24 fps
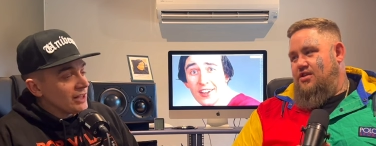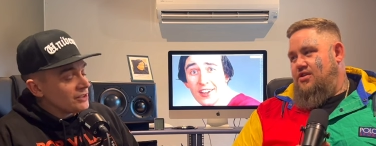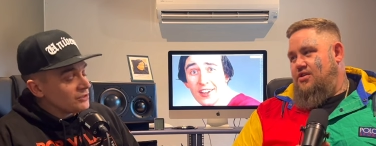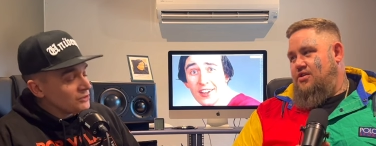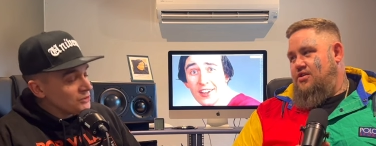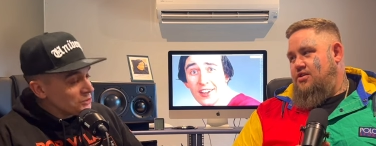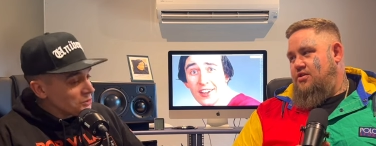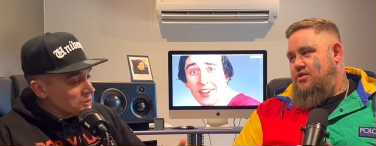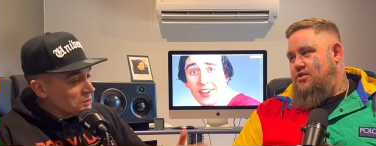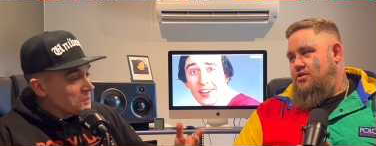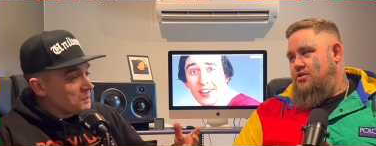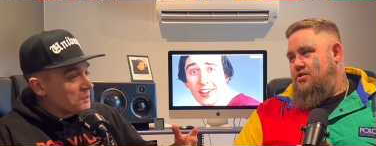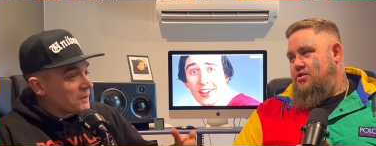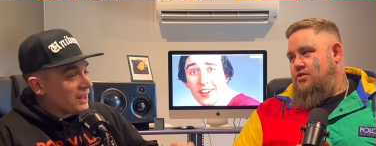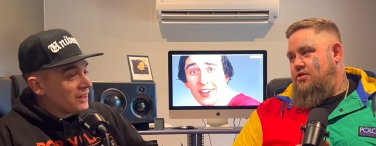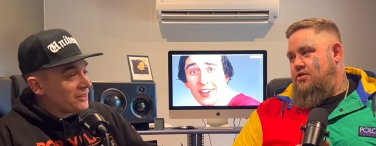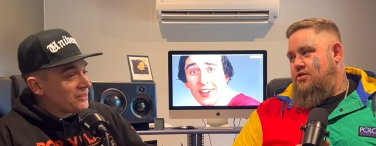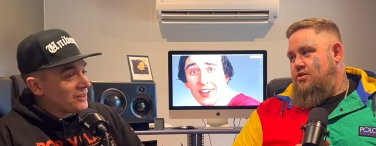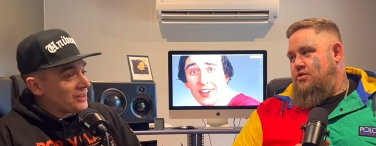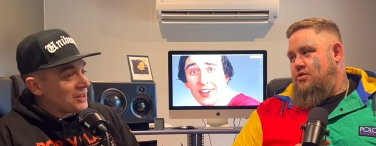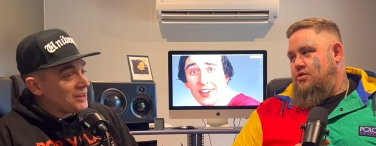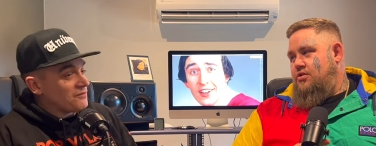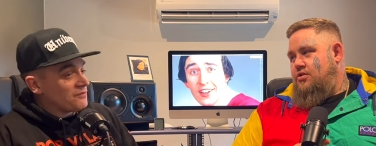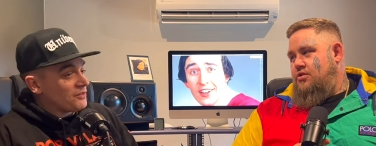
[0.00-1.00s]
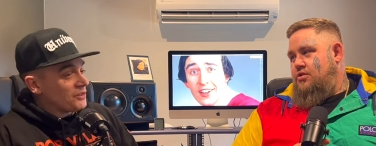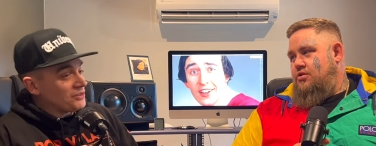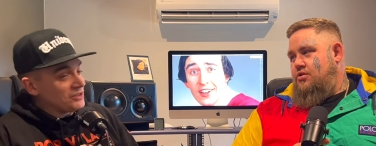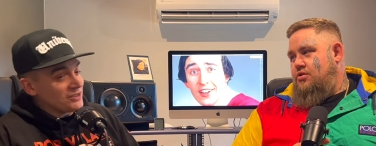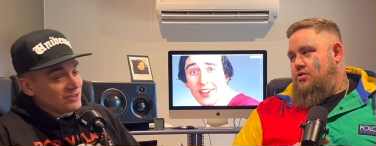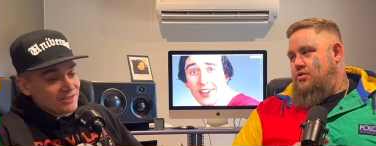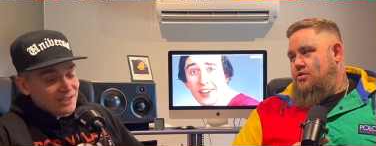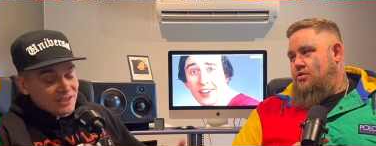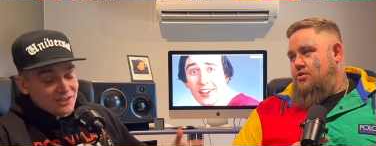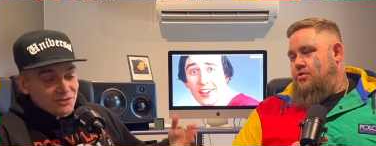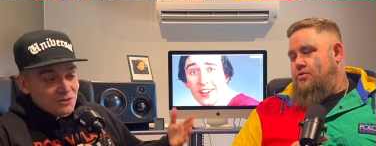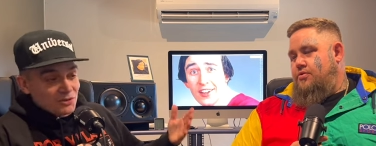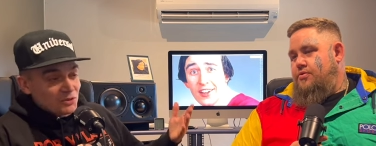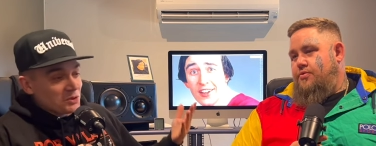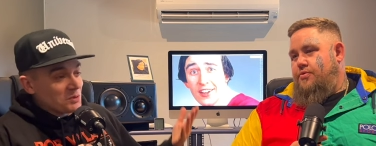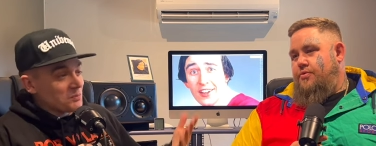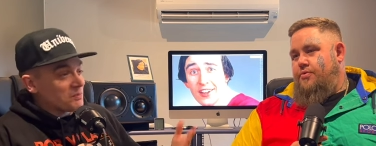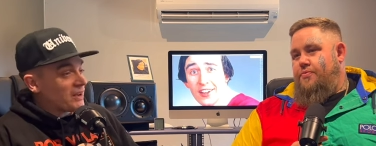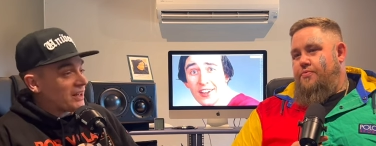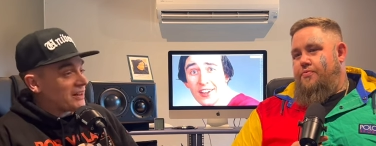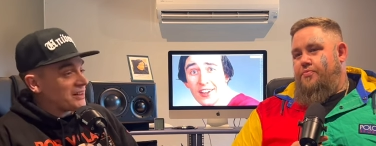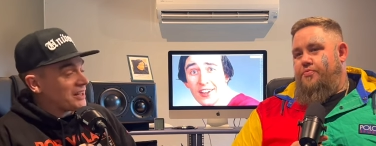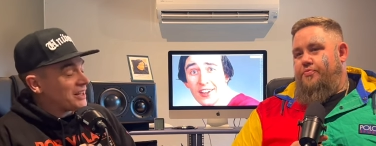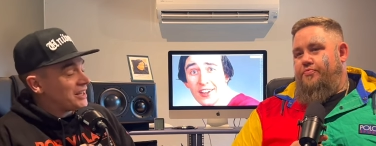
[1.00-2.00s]
Speaker 1: Let's talk about the High Focus. Let's
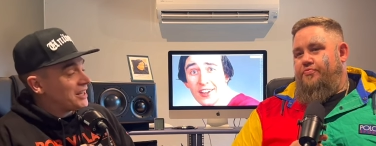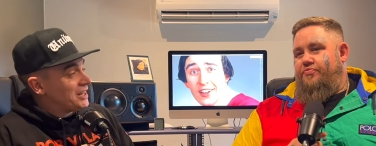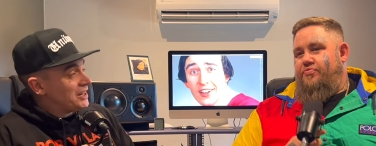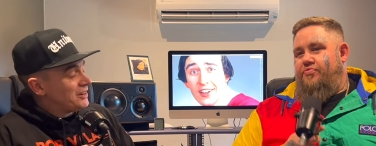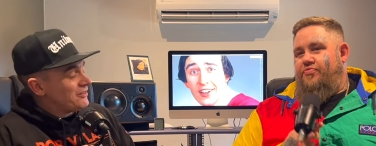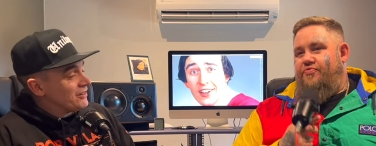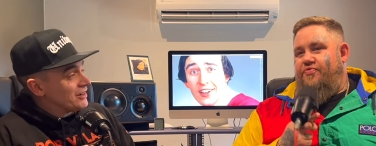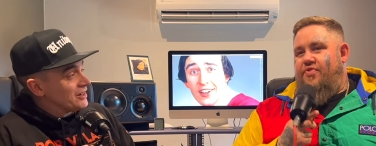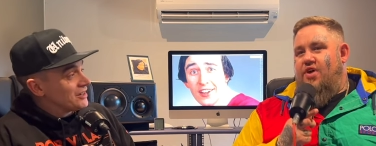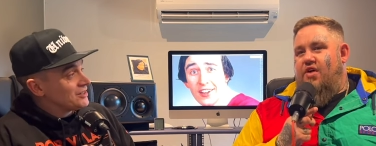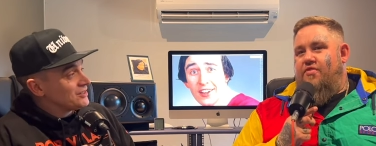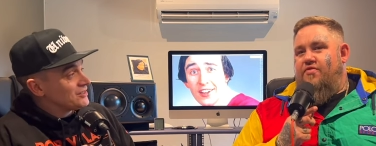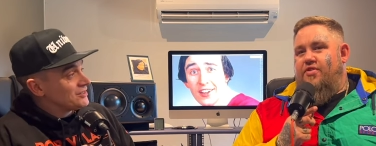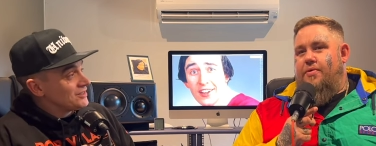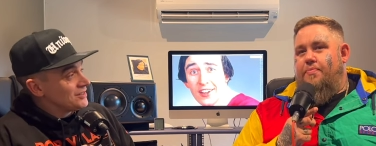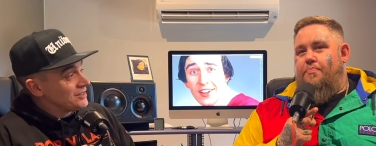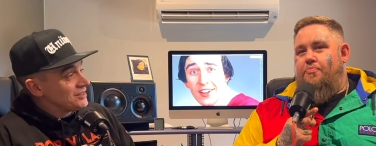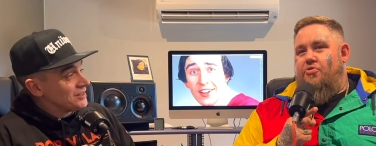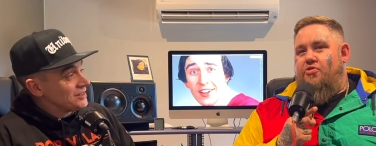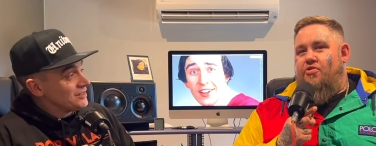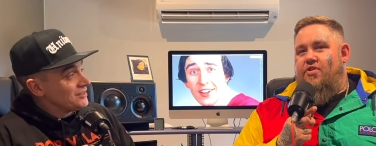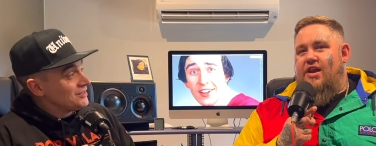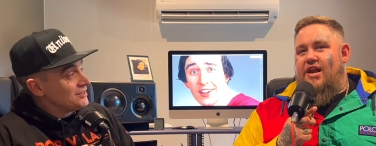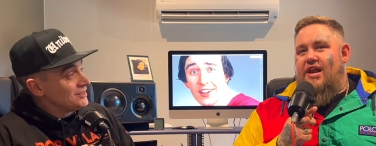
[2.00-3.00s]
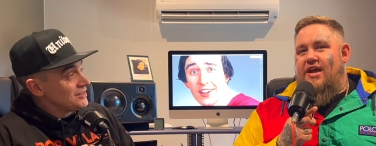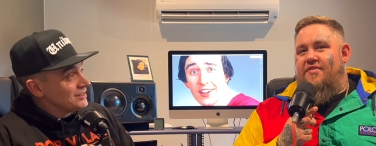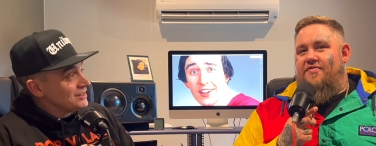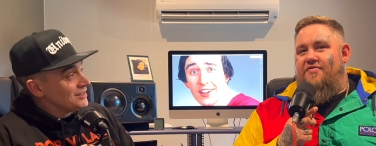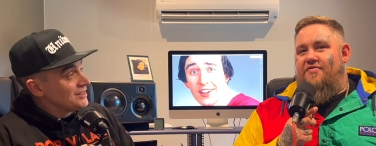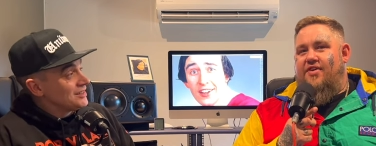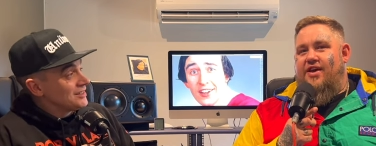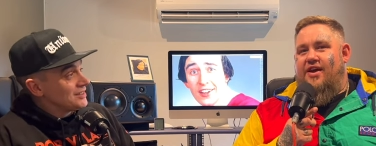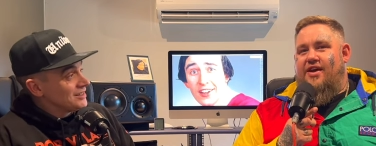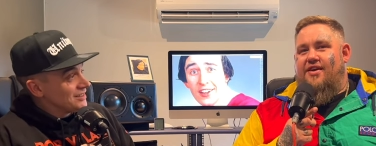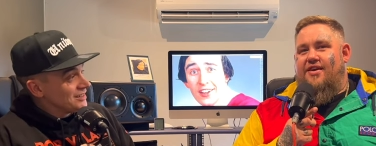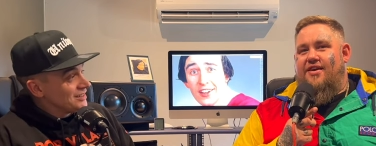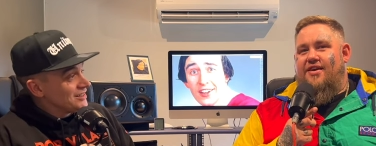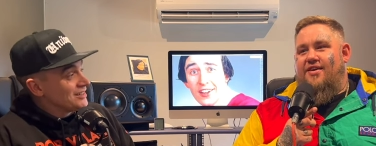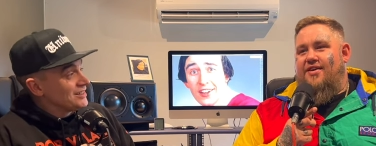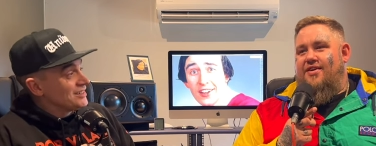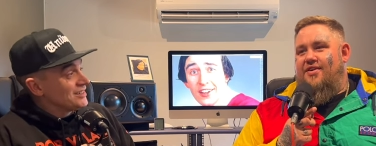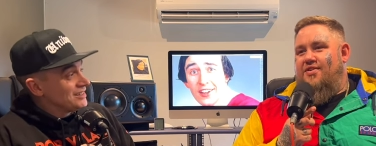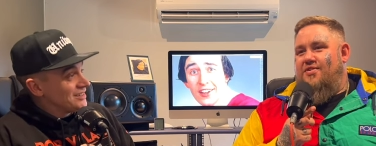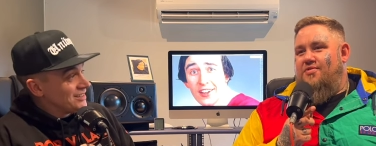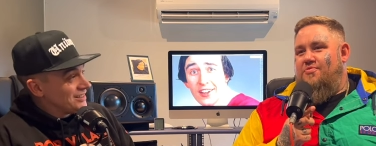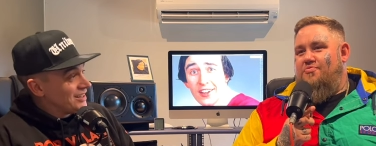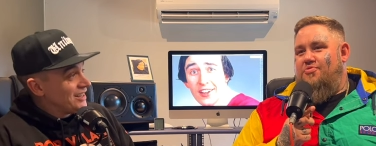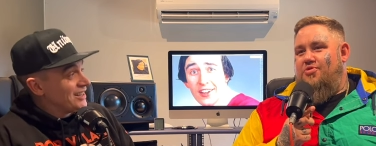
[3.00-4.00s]
talk about that era.
Speaker 2: Very you know,
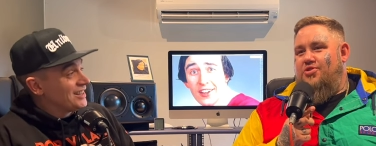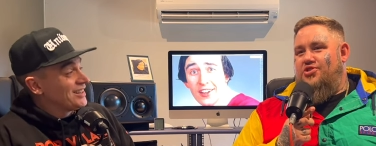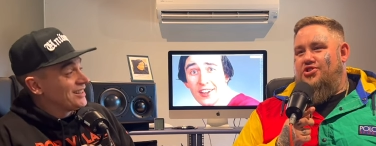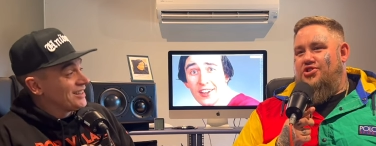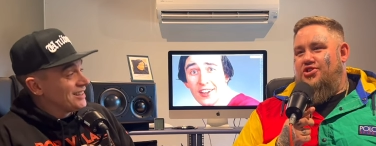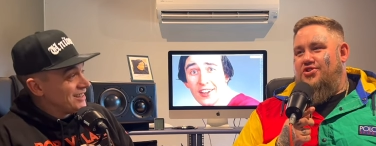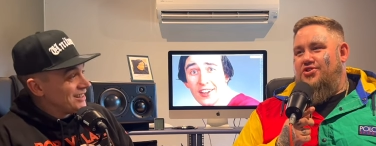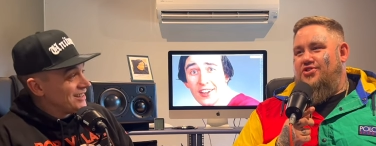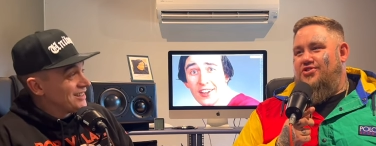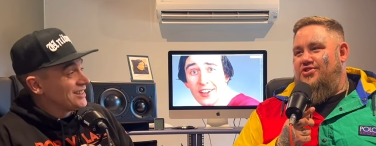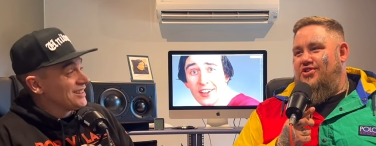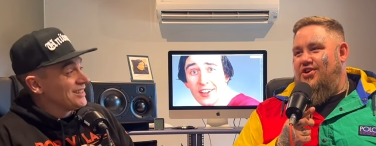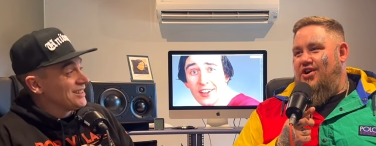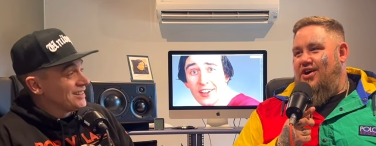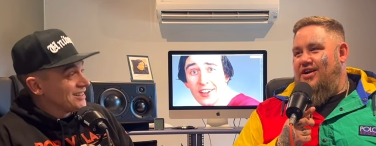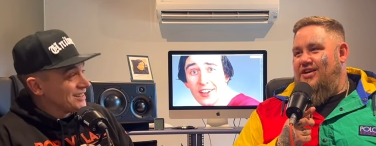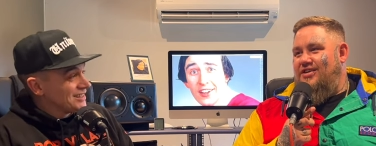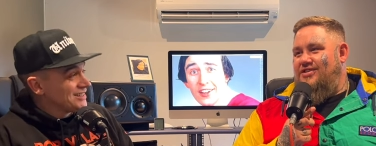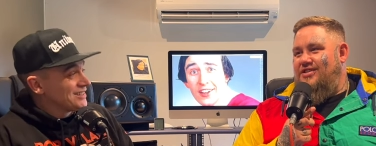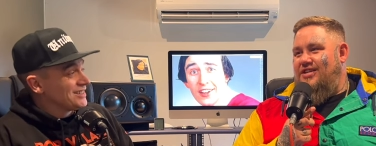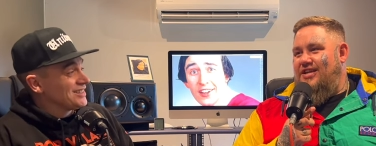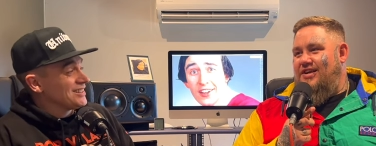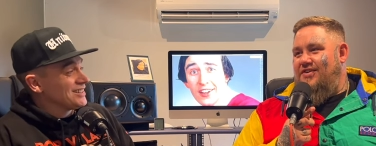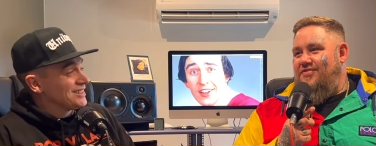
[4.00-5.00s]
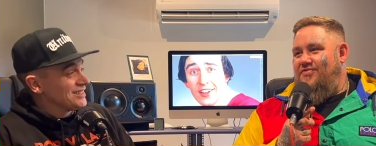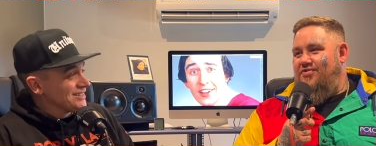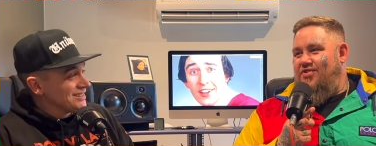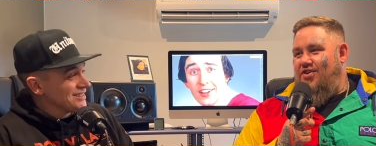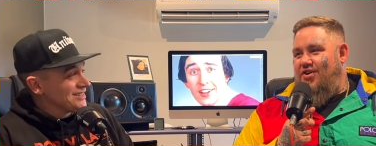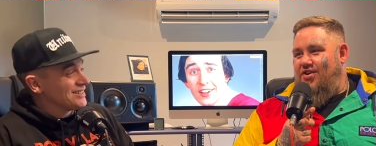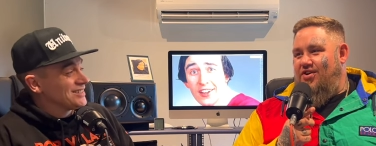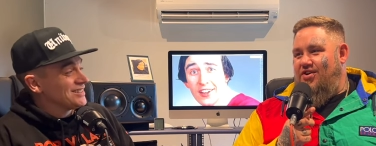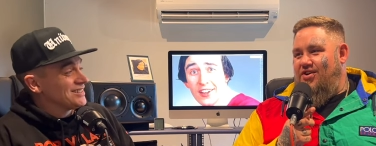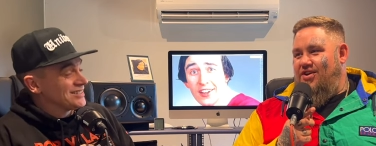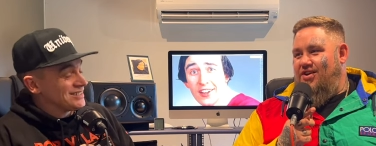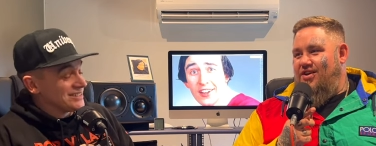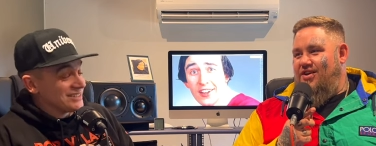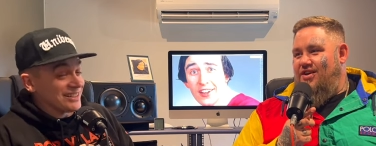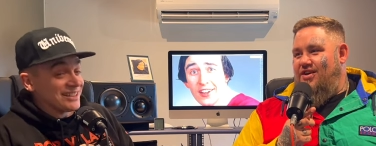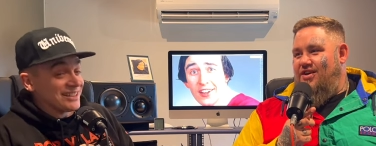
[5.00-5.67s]
prolific producer is Leaf Dog.